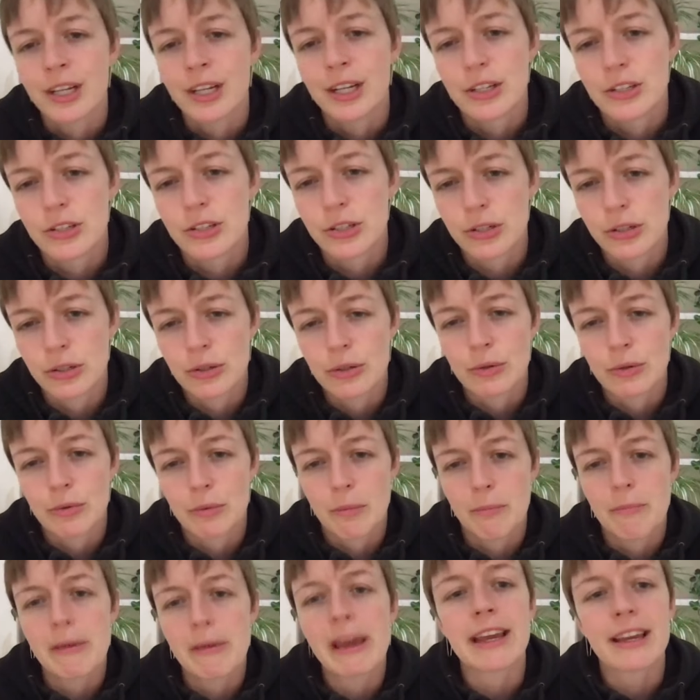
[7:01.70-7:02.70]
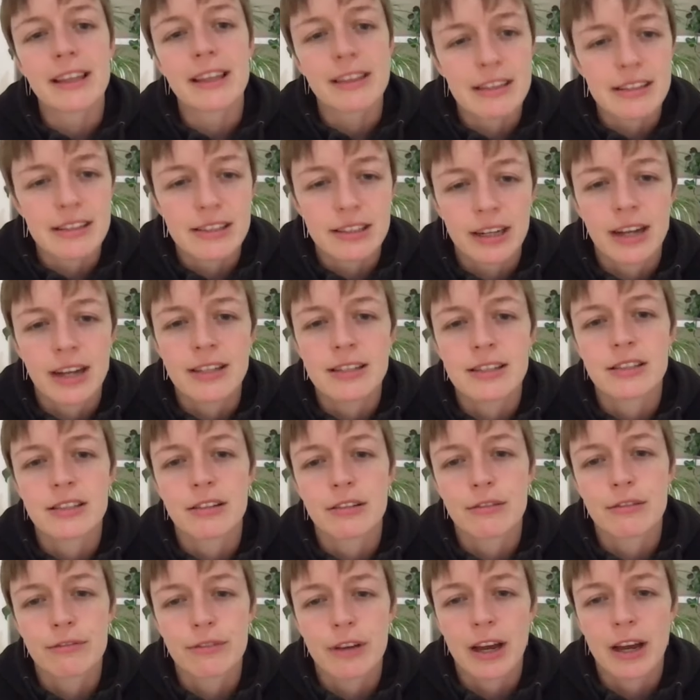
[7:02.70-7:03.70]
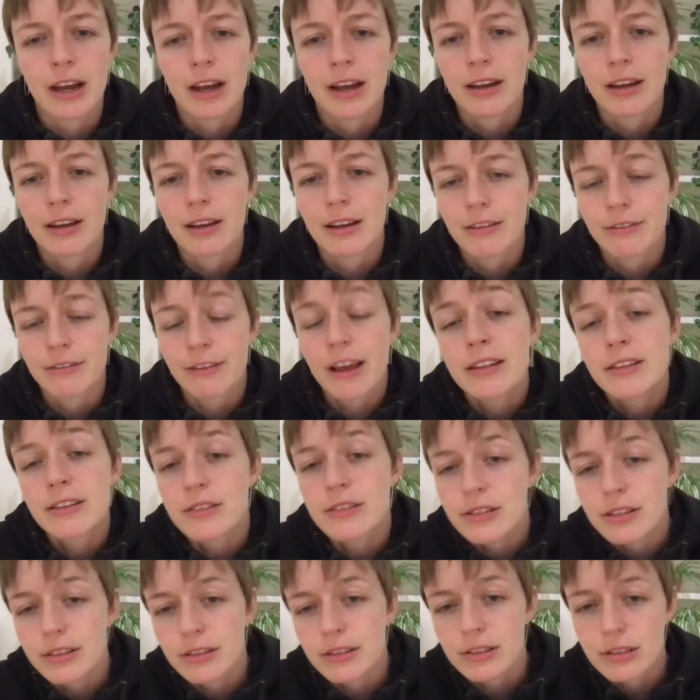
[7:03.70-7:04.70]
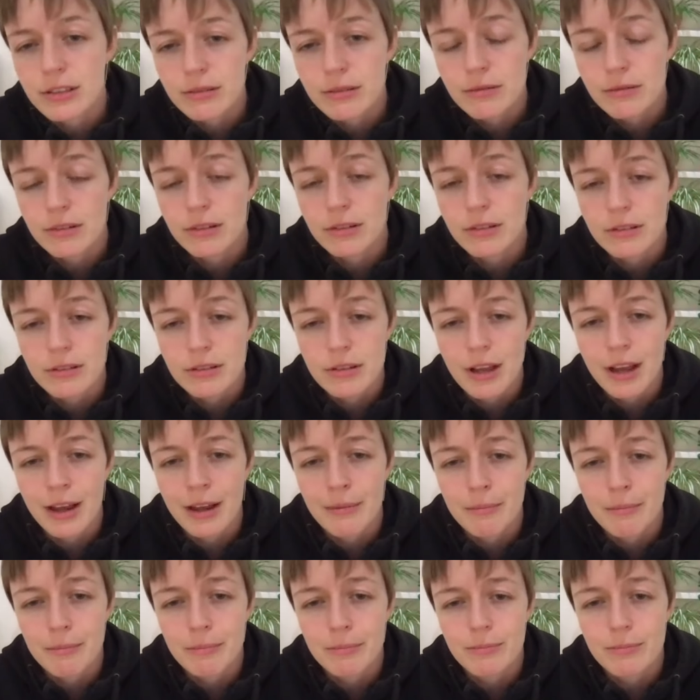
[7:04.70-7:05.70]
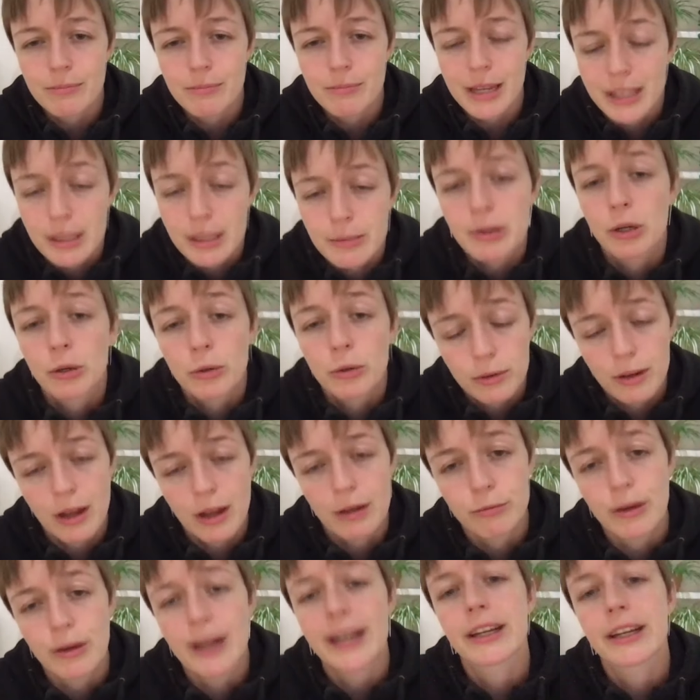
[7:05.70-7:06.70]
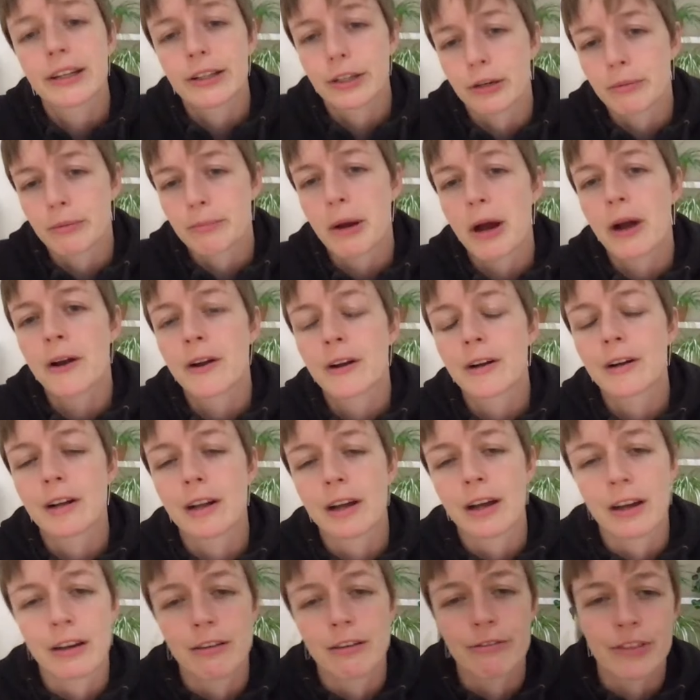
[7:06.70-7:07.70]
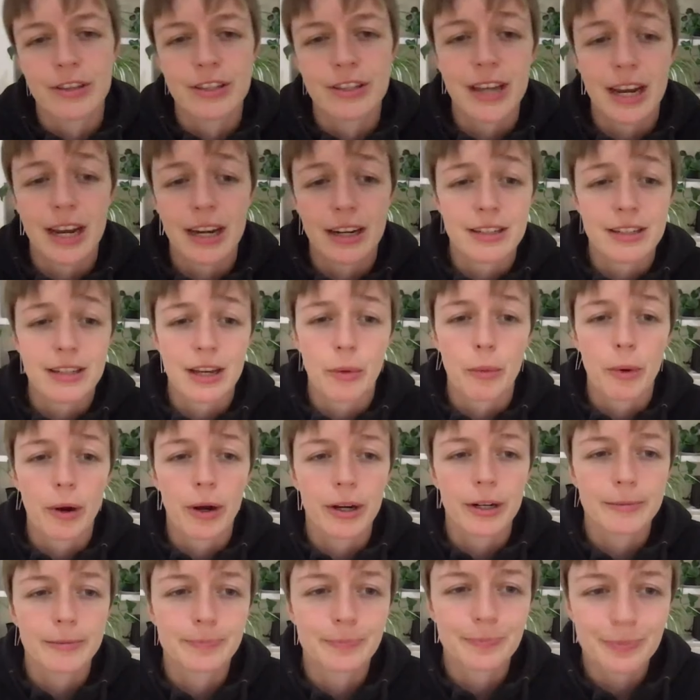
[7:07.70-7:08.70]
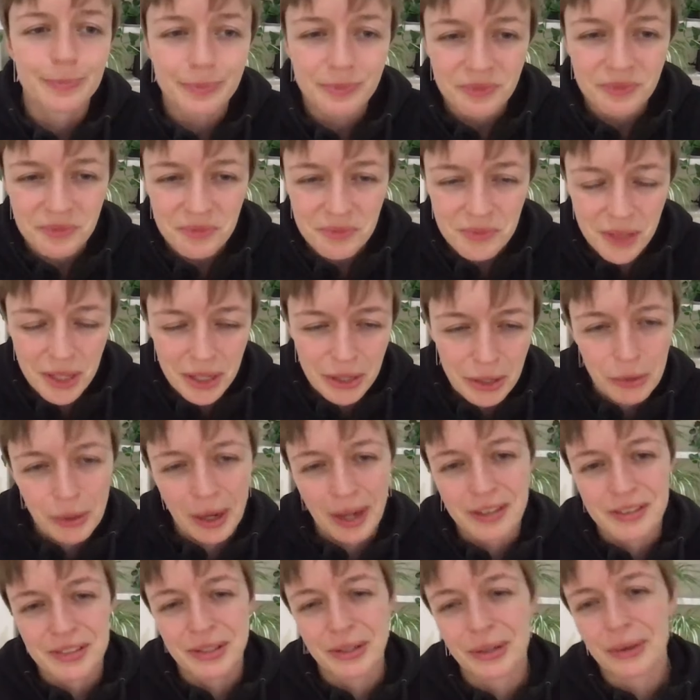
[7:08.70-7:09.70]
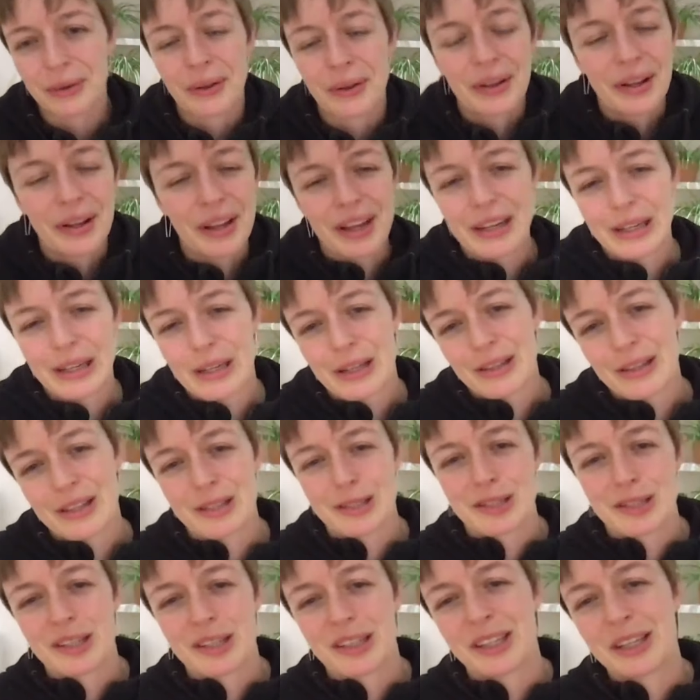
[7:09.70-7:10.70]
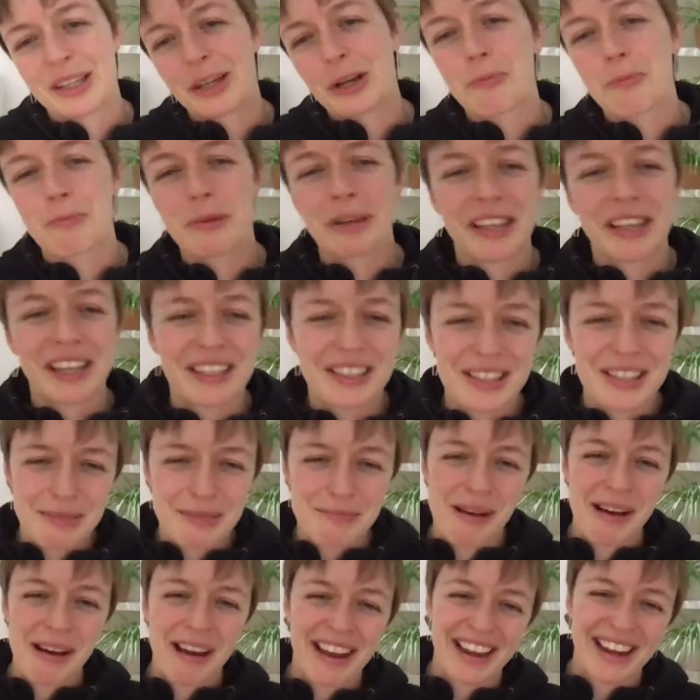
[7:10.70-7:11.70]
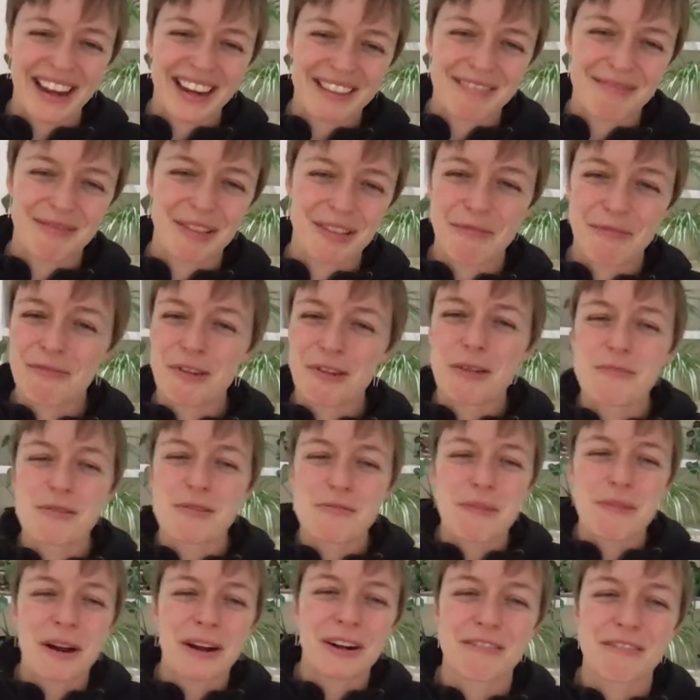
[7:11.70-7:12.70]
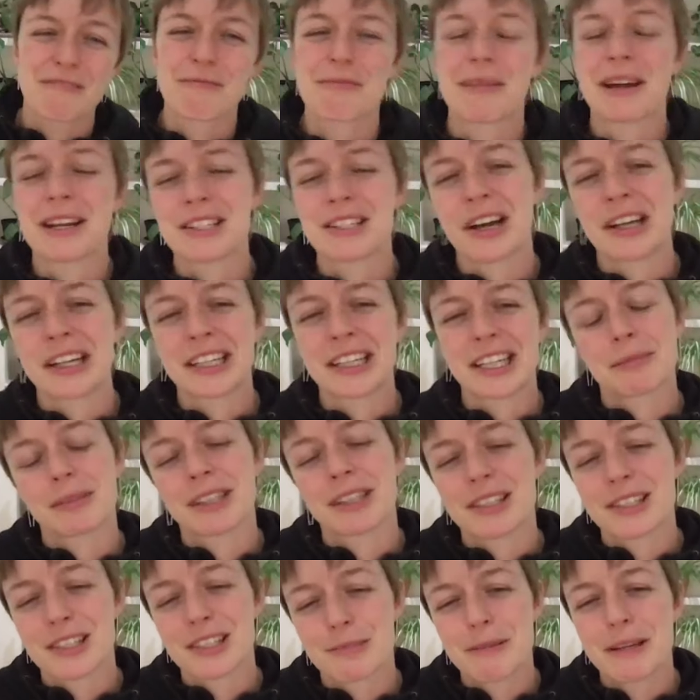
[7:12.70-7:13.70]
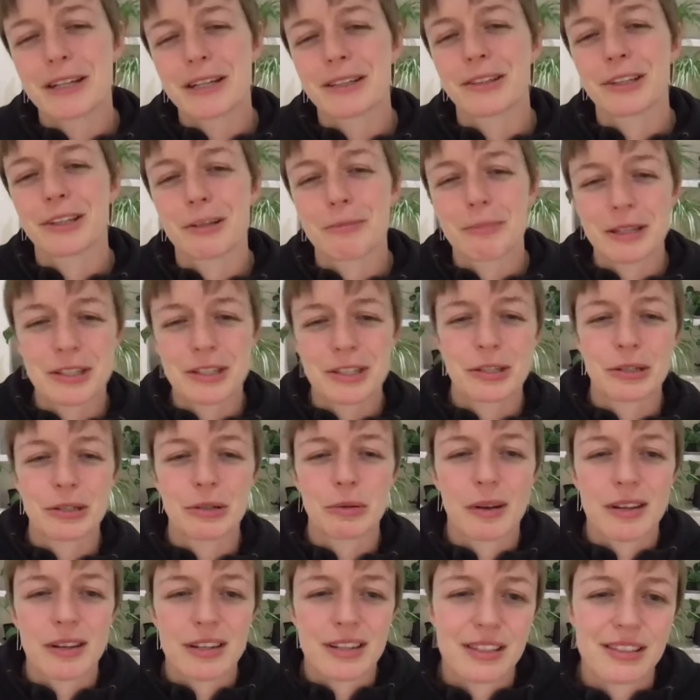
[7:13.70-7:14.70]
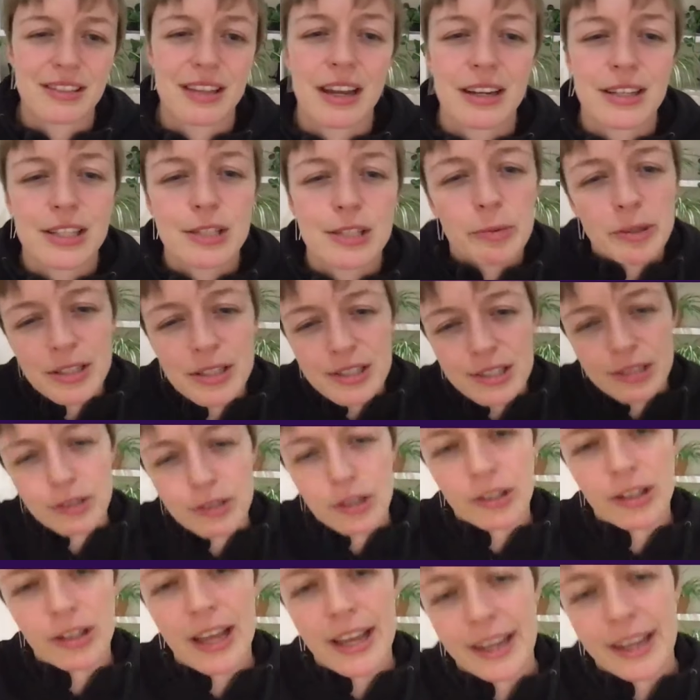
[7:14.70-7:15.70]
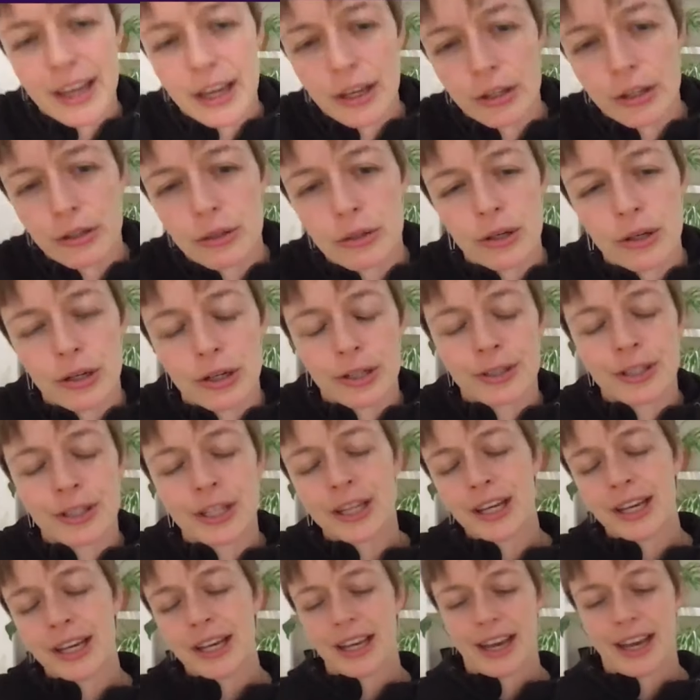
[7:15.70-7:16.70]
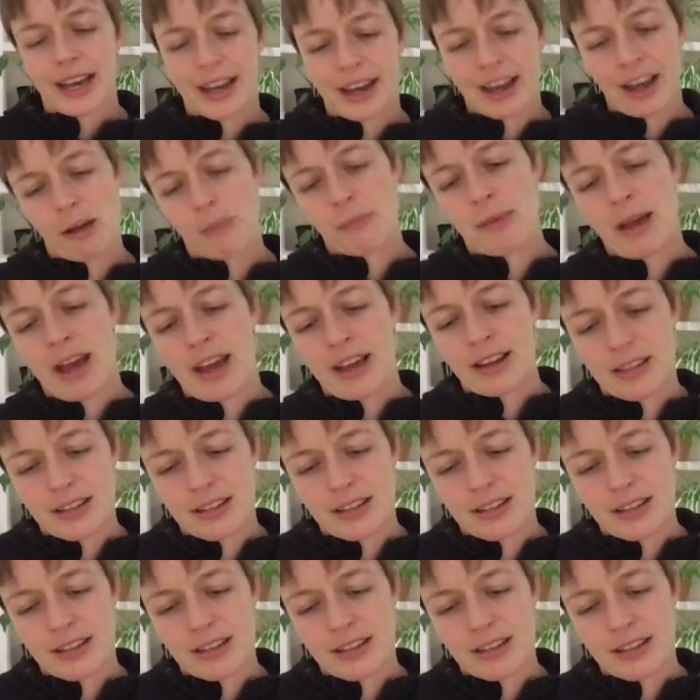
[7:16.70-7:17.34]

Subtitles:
to make these kinds of events, make them a regular part of the day-to-day work. Okay, so this here begins the formal part of my talk. I'm going to speak a little bit to what design sprints look like at Google, and